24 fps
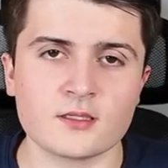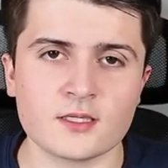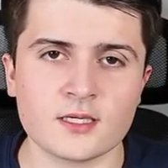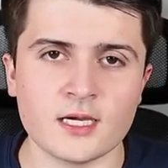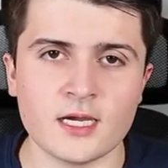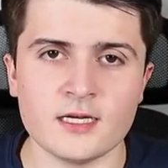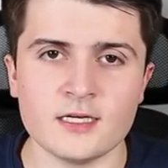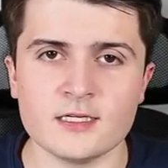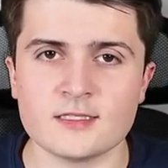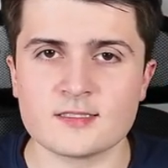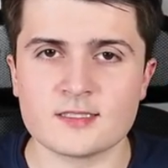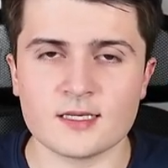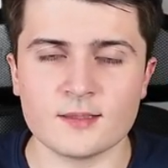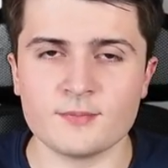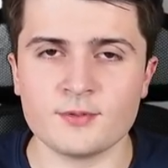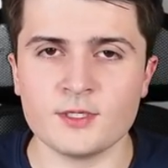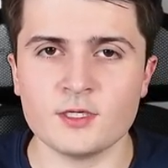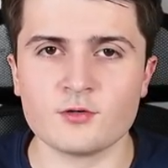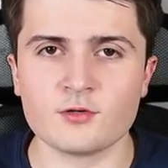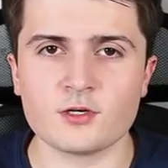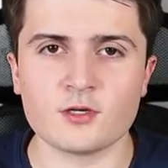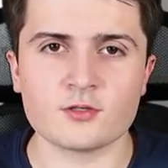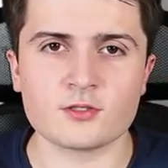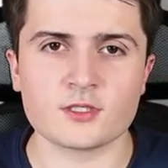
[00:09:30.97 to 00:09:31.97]
KNX IP
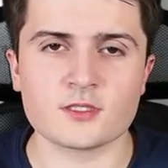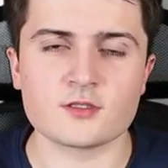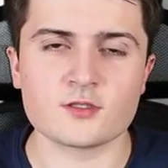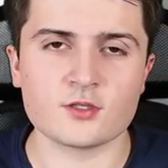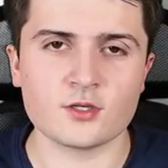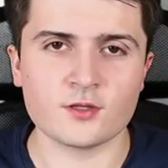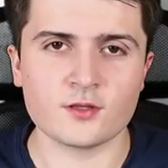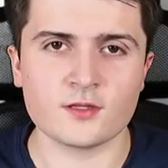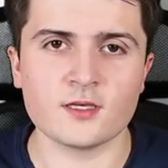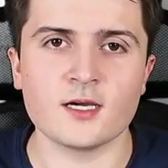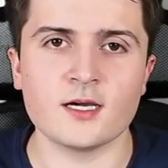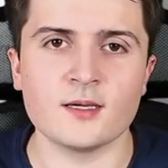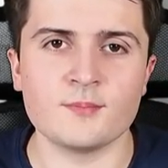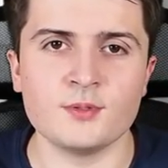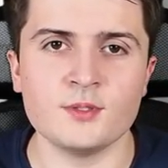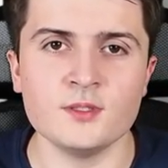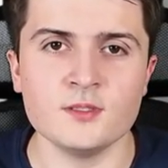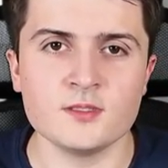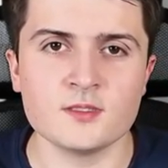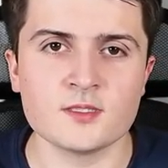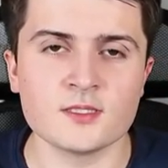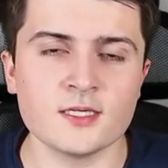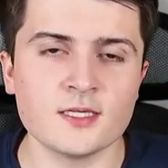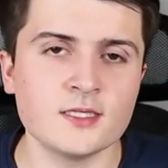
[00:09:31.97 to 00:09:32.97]
routers on the
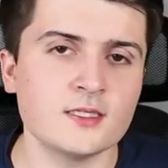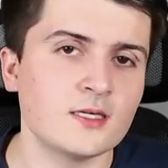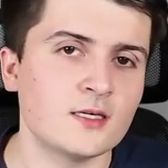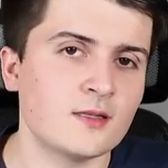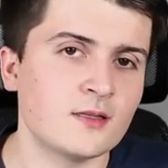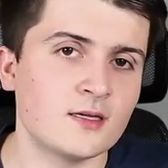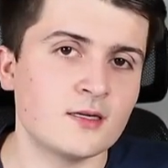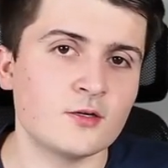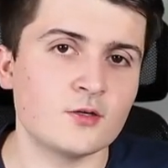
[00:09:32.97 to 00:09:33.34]
IP side and